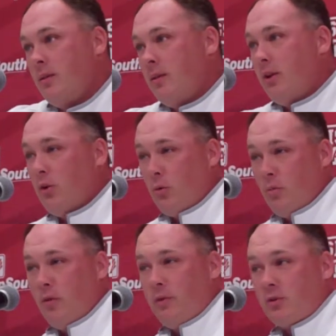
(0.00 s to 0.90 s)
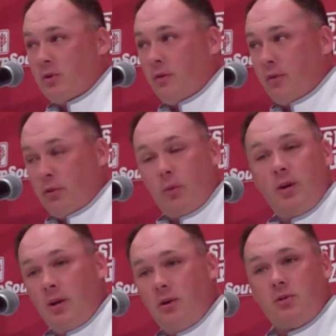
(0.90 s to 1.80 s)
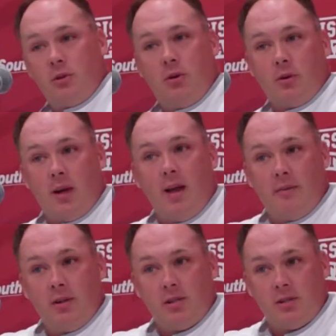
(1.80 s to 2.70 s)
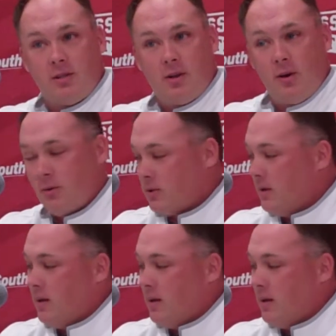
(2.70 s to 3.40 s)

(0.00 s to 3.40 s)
Then you remove yourself for 3 years and you're kind of an assistant coach.